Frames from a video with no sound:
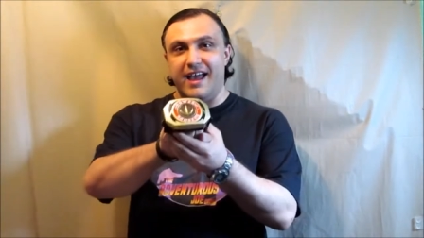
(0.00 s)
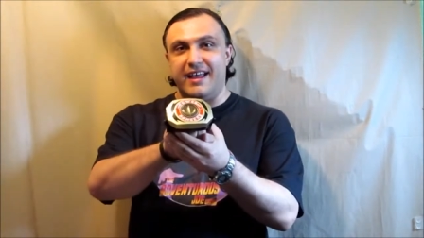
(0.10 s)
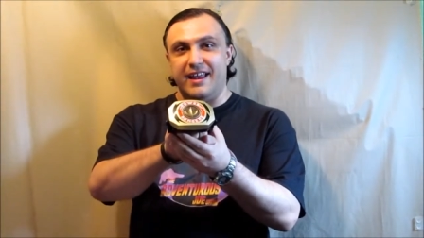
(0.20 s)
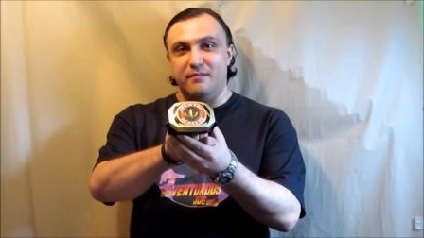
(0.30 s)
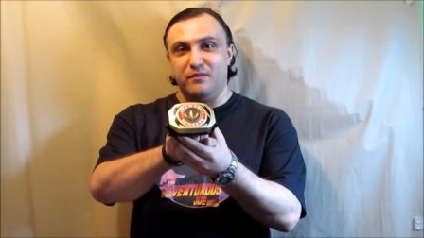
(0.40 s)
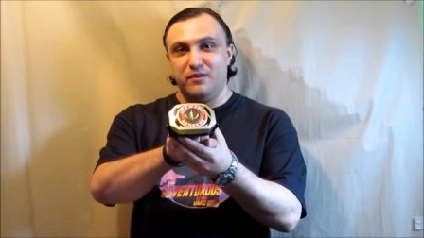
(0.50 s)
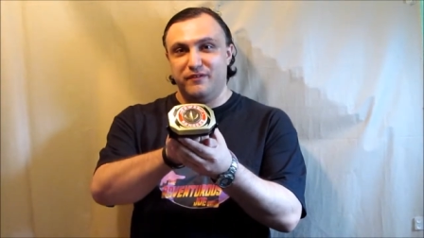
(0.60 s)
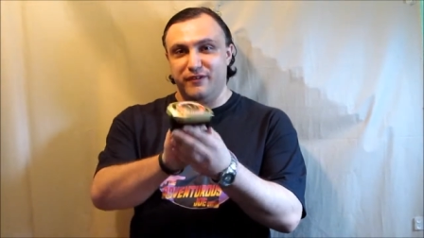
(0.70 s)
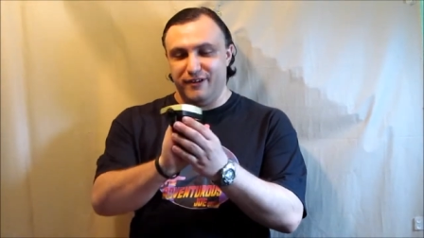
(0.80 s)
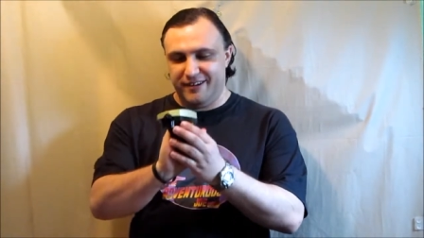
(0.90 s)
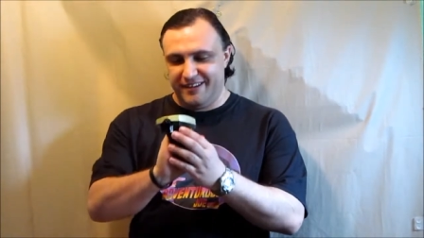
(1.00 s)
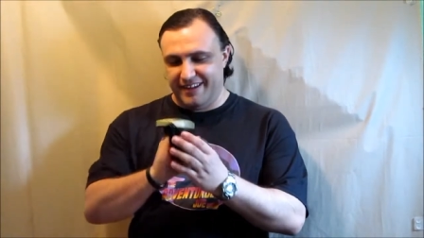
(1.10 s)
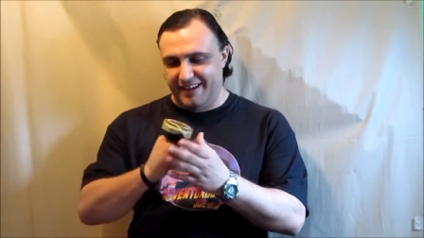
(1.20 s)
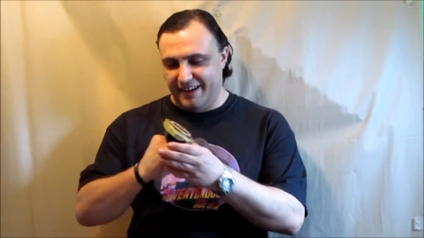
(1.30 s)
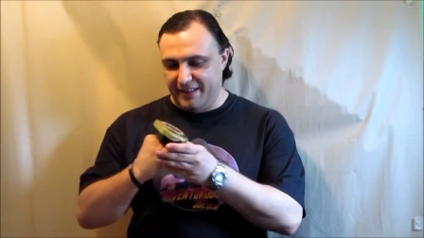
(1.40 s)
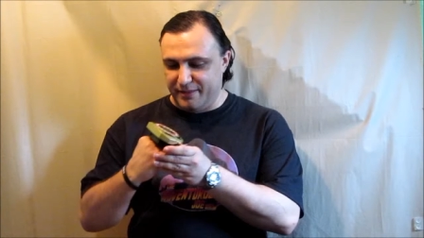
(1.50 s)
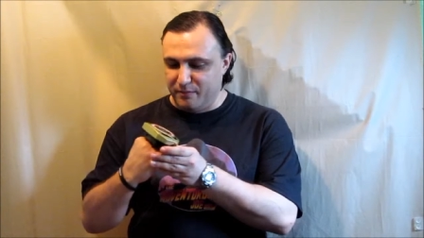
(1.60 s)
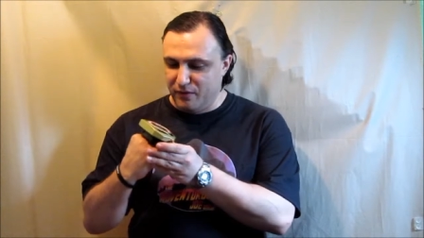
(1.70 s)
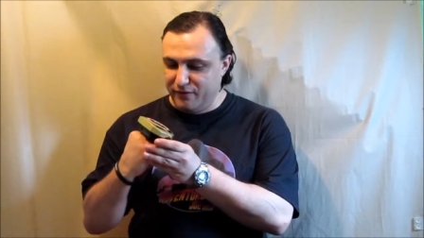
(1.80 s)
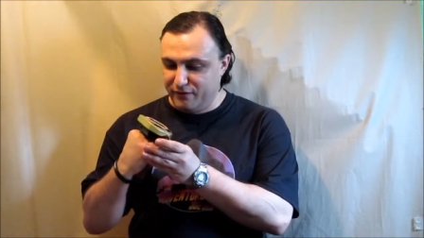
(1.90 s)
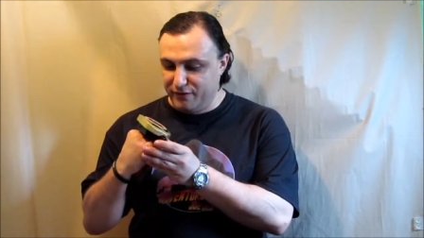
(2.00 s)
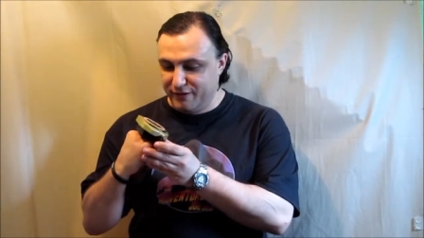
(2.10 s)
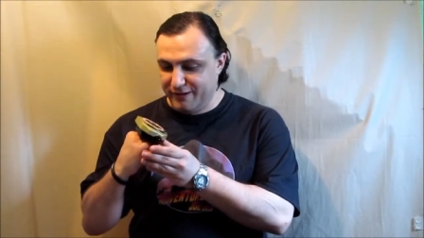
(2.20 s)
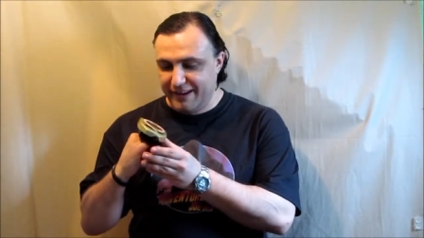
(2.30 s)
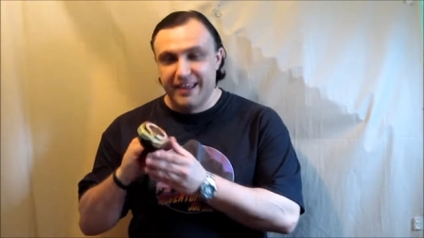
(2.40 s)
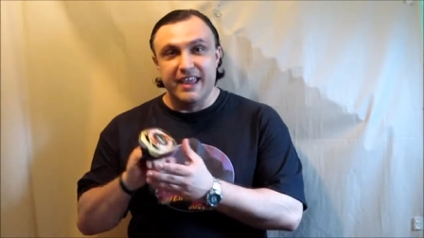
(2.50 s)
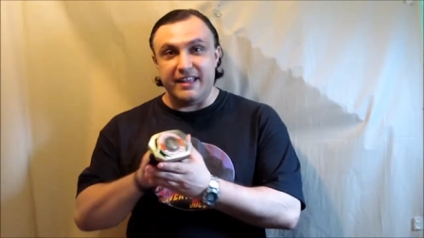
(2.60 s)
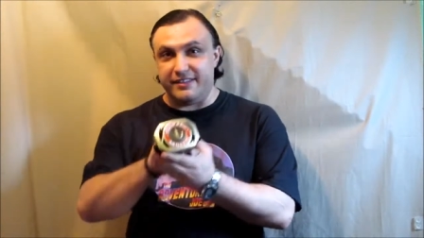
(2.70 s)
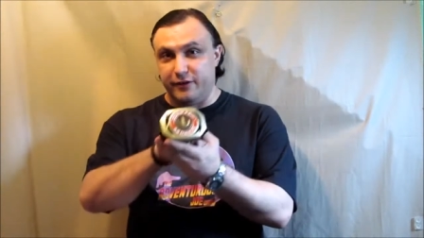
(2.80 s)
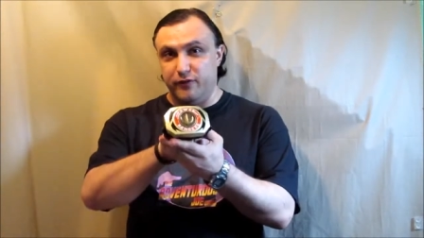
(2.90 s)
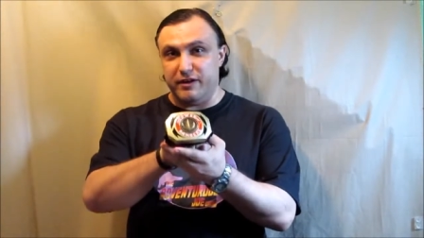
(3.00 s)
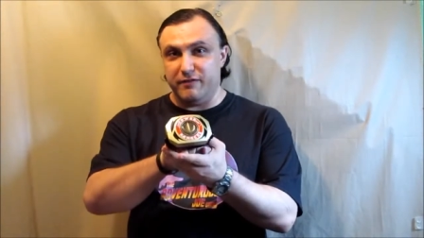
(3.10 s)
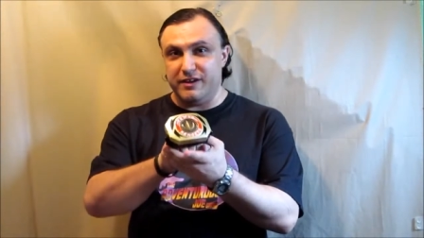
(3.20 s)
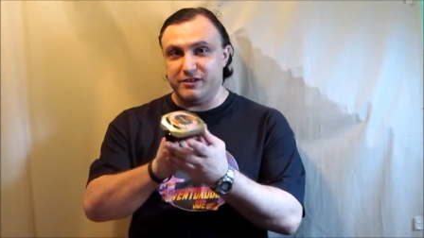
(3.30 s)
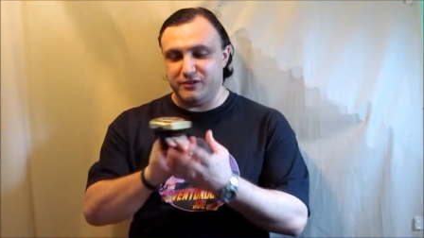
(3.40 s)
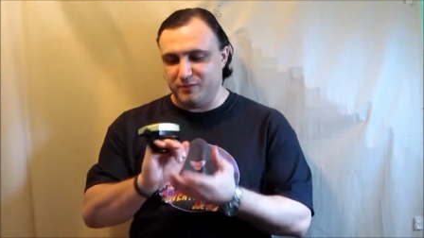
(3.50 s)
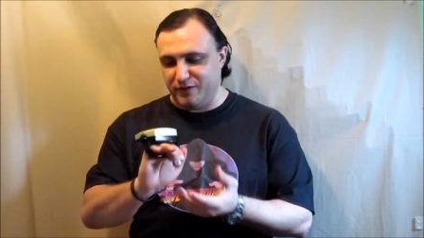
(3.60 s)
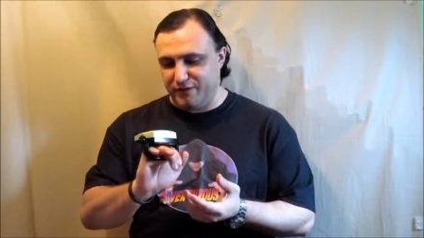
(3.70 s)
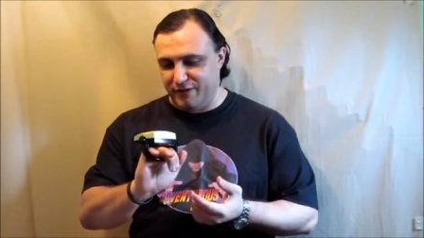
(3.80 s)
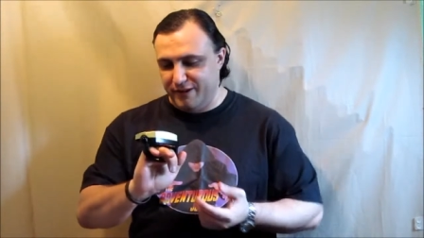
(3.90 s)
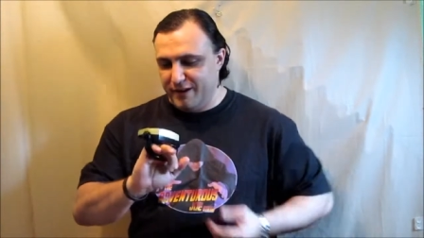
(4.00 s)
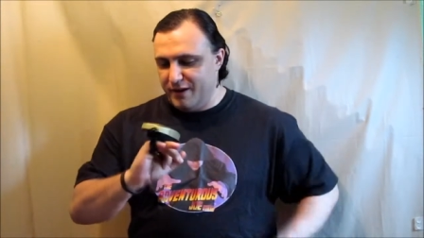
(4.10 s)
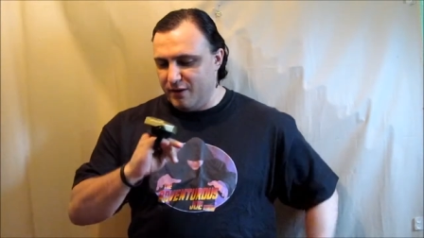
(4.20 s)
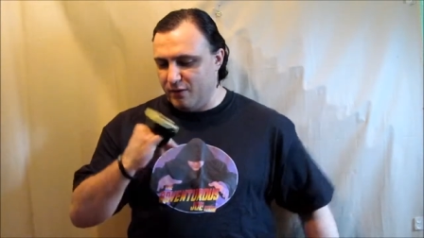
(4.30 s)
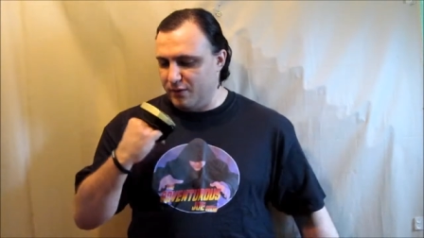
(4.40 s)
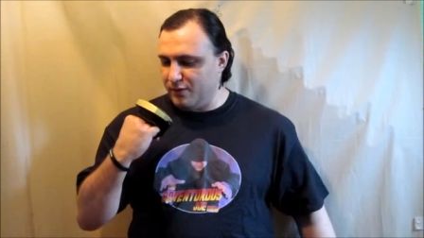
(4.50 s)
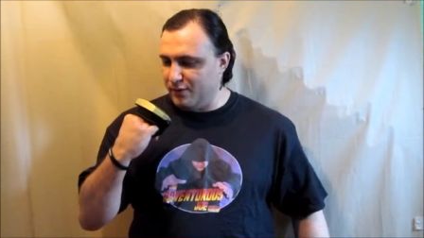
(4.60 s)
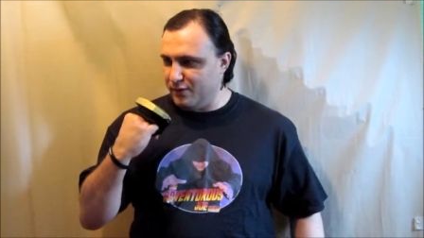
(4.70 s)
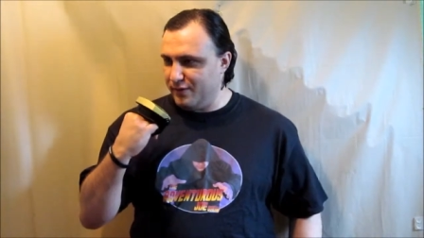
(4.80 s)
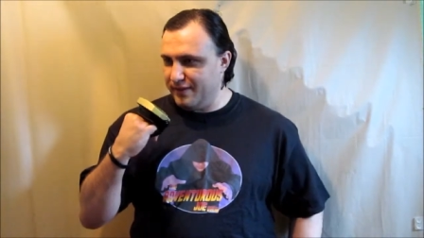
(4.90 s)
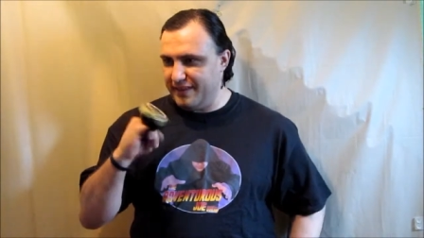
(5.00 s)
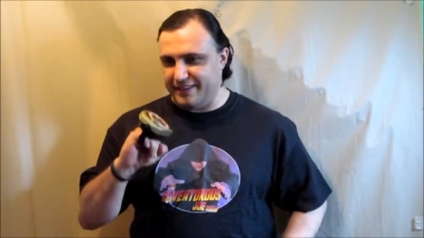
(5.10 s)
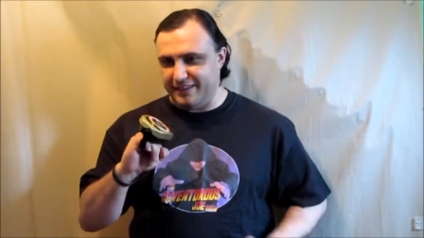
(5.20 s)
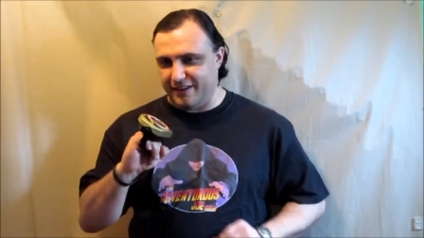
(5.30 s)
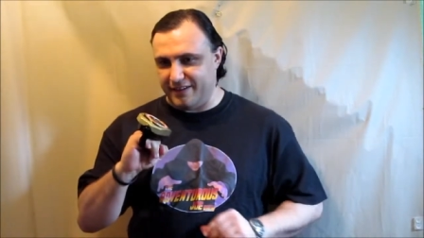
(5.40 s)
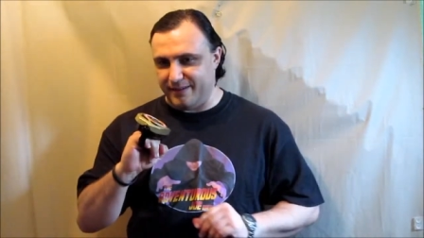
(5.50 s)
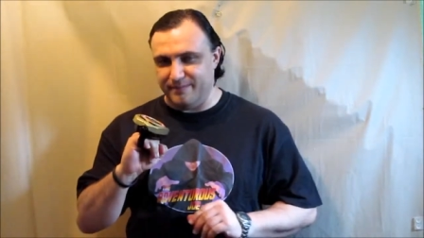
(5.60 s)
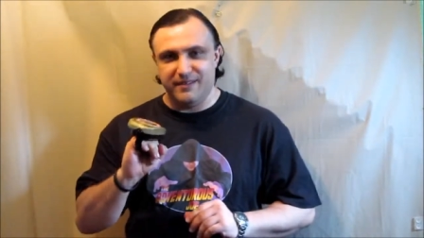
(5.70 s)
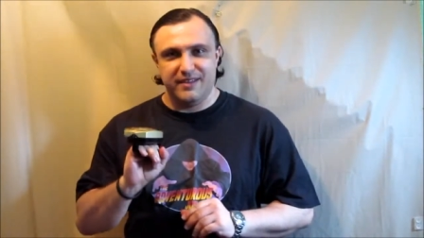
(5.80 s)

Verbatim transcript: got a morpher. I got the morpher. It's the Green Ranger's morpher. Oh, this is awesome.